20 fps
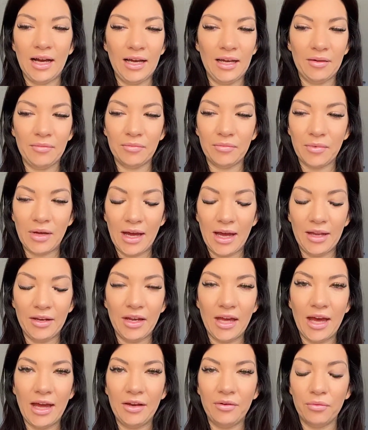I am,
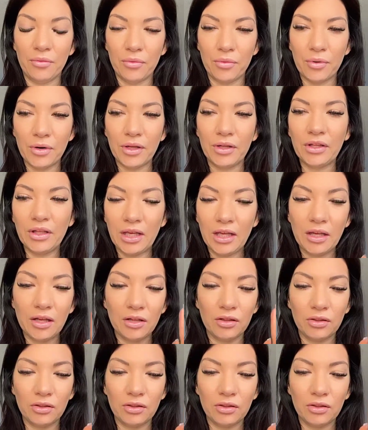and really